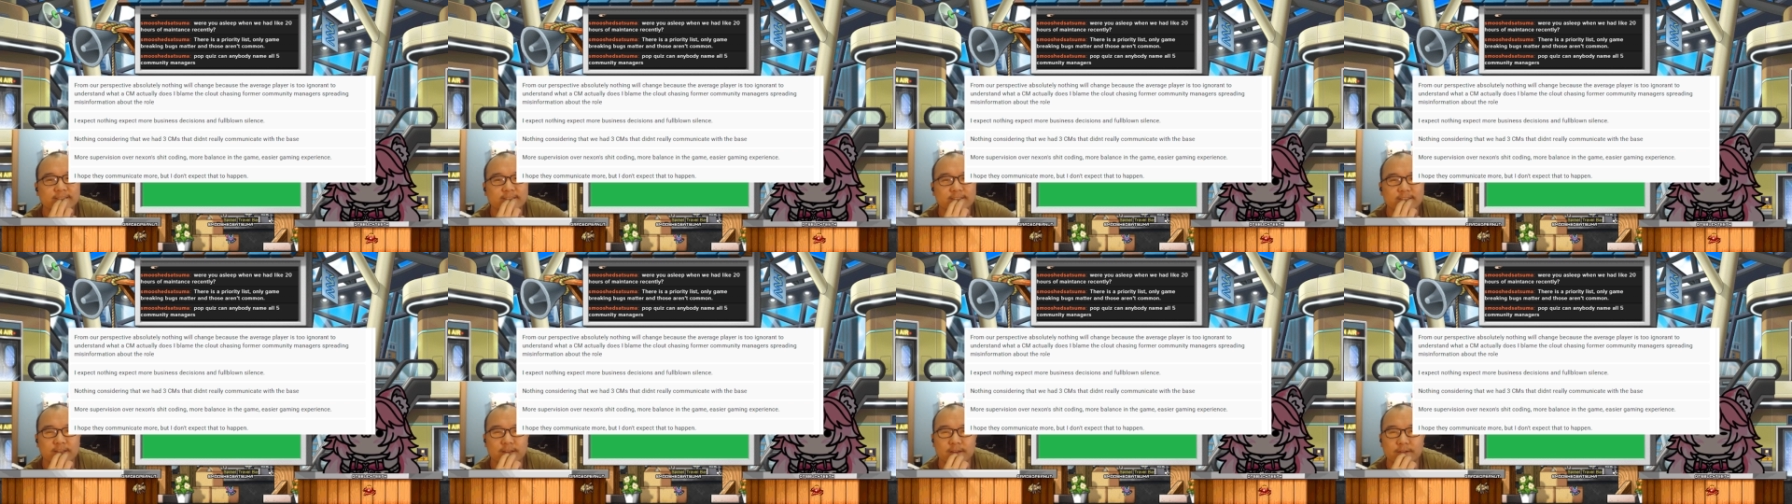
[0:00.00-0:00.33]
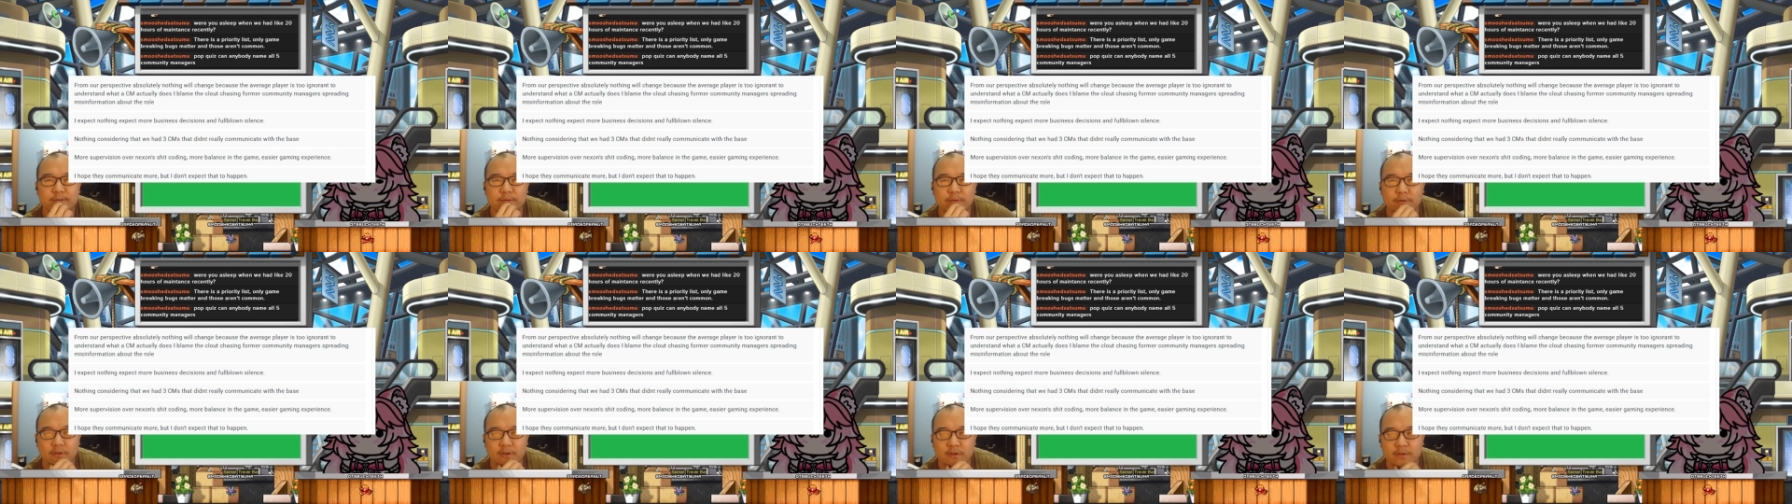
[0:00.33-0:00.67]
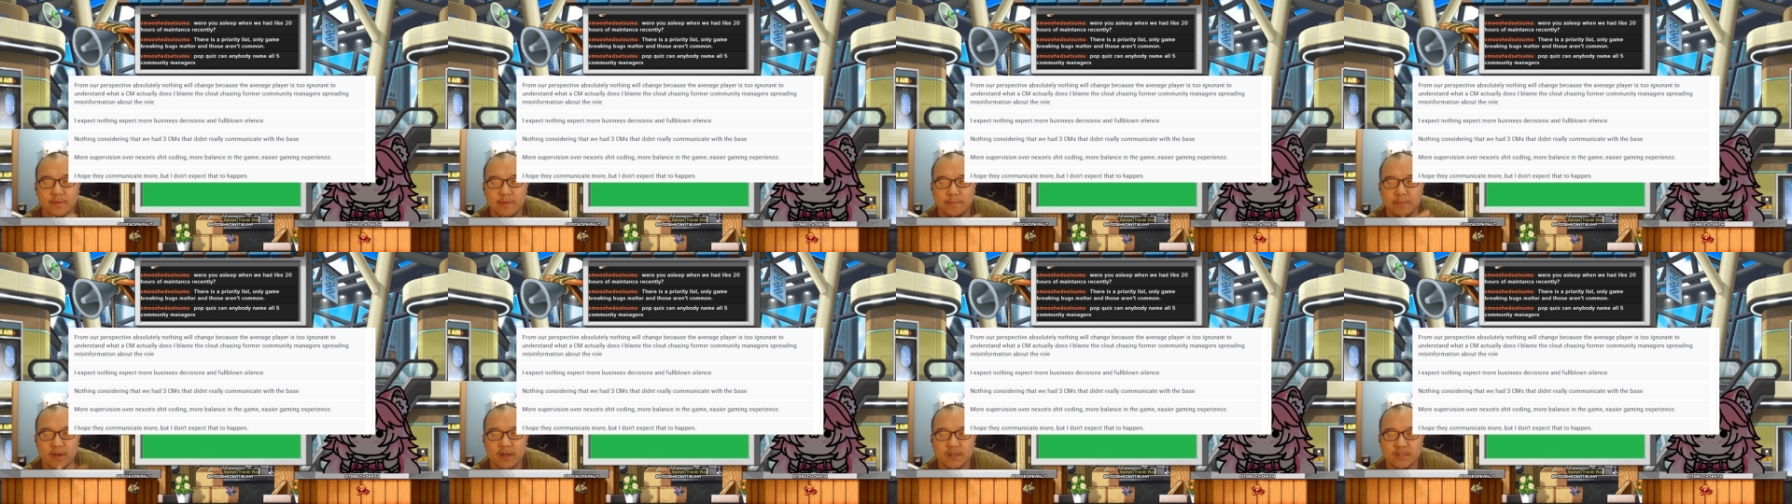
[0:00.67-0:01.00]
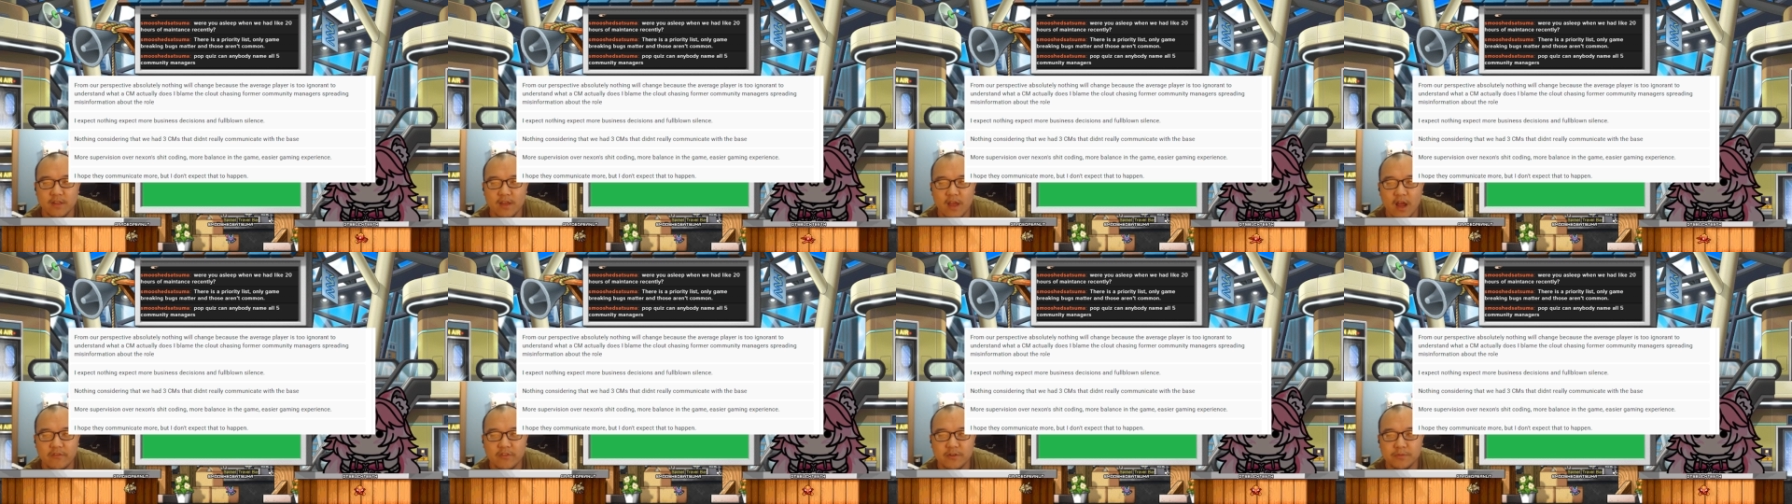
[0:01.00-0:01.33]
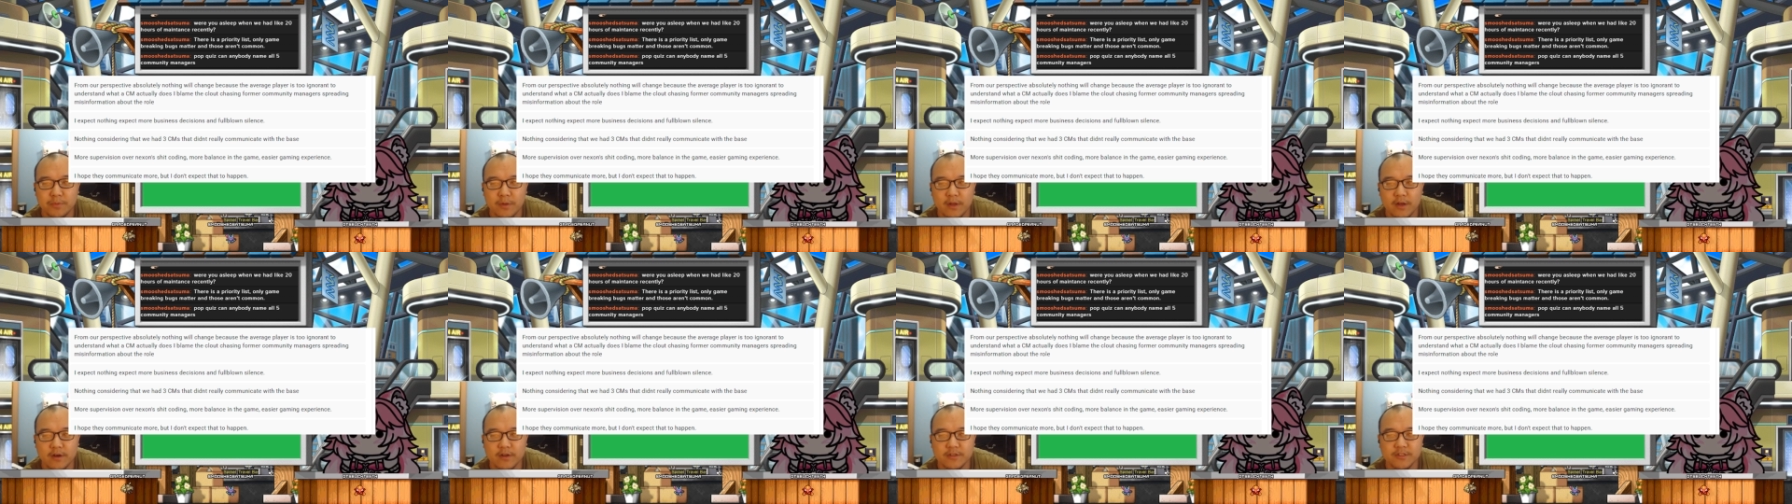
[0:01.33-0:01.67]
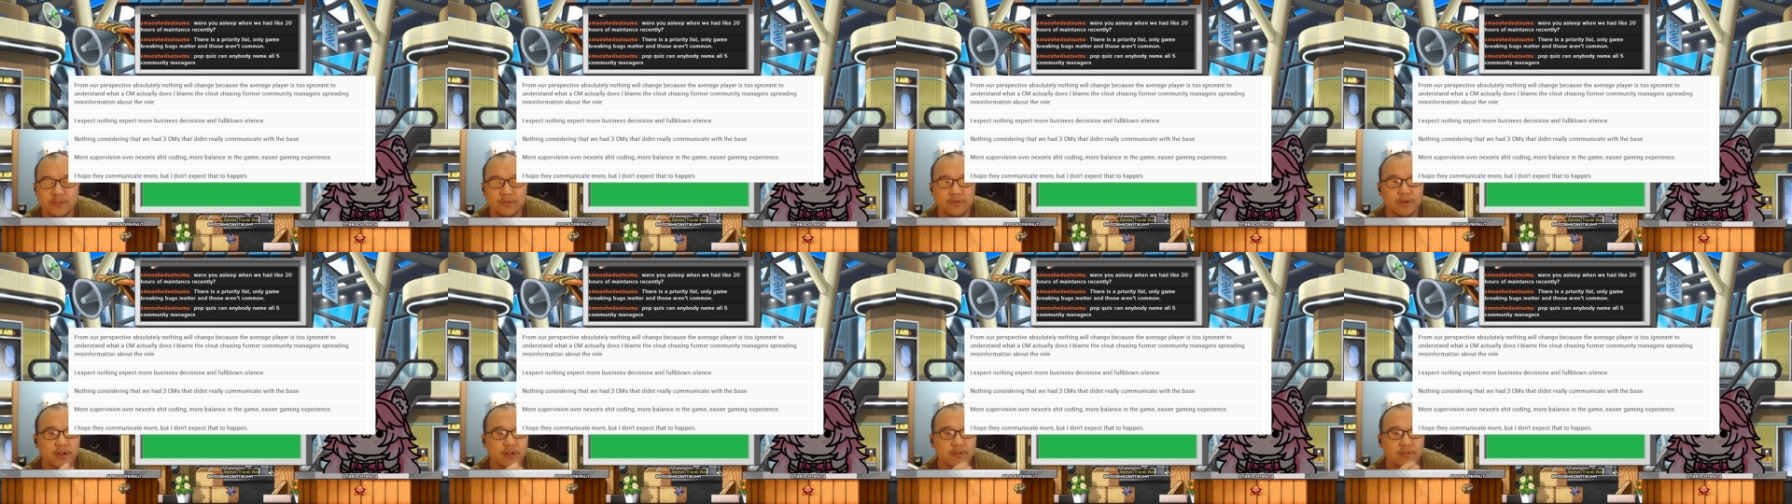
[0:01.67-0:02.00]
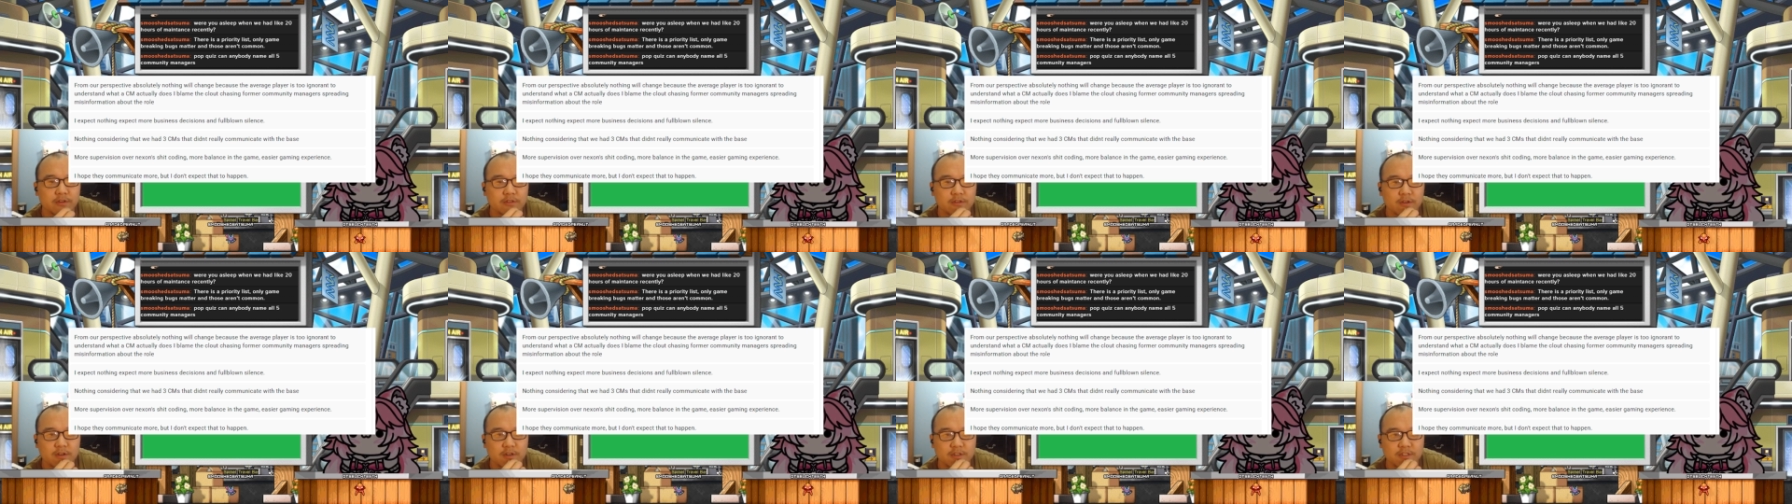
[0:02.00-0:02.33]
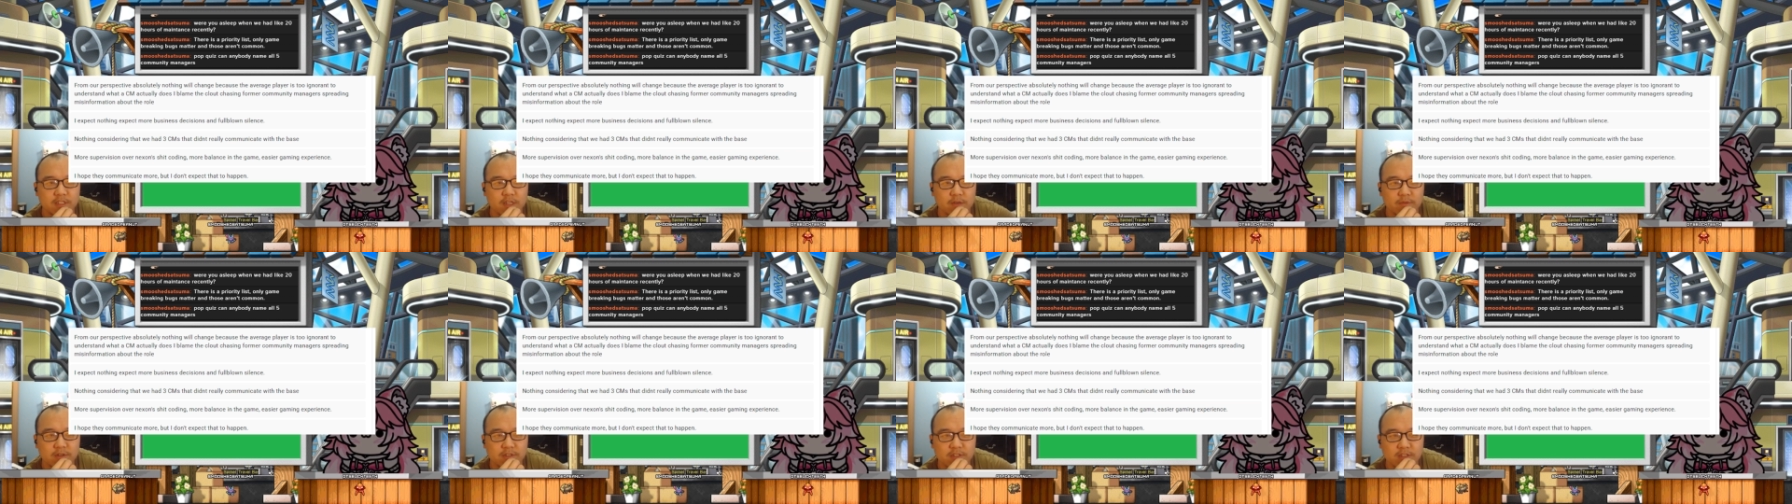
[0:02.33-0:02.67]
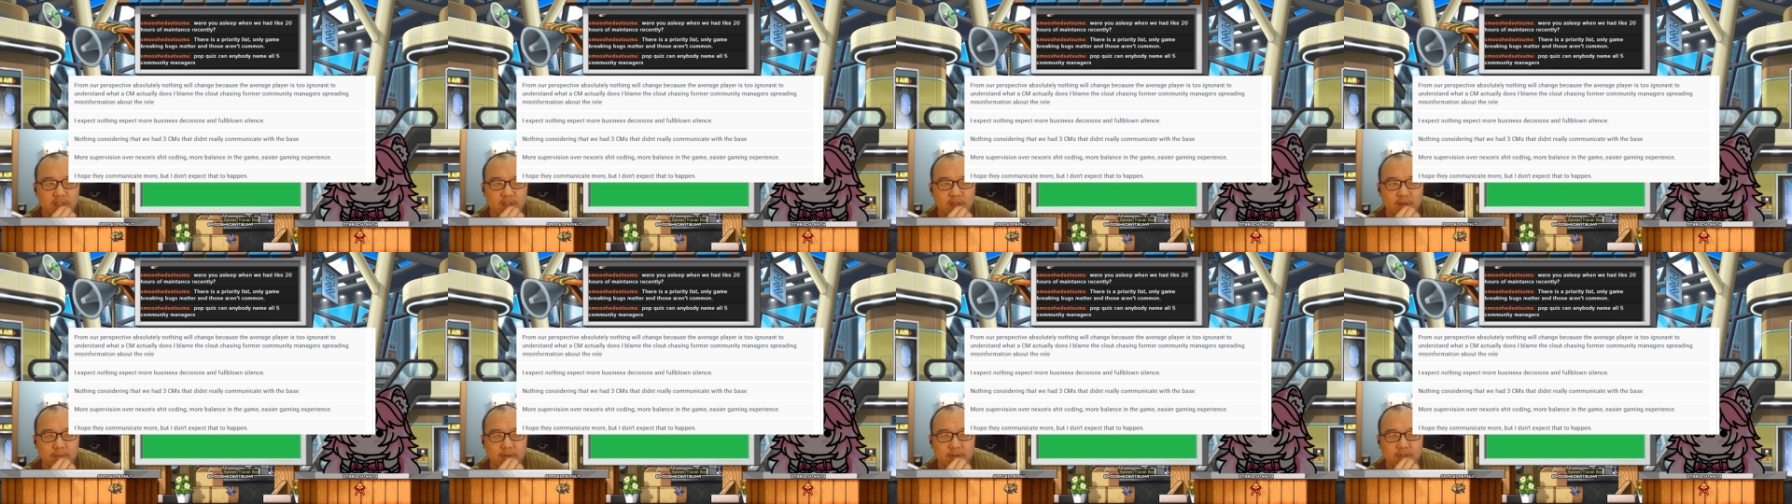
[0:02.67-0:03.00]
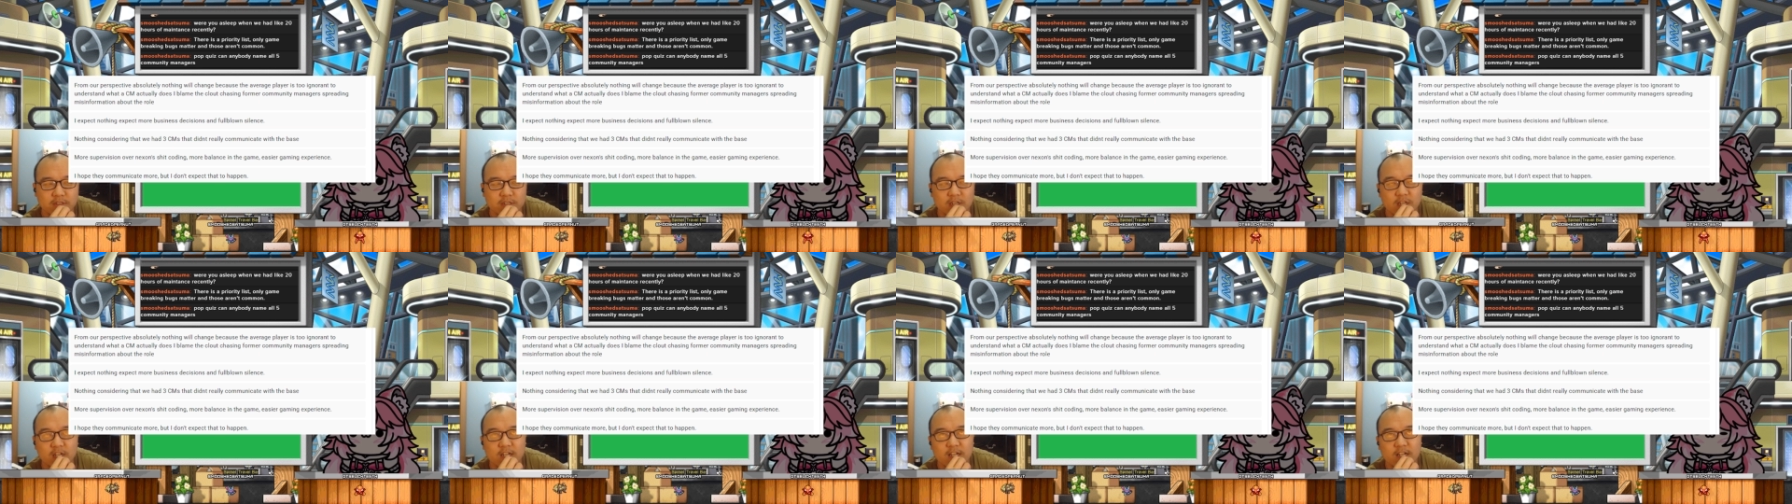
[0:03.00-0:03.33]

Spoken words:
because the average player is too ignorant to understand what a CM is.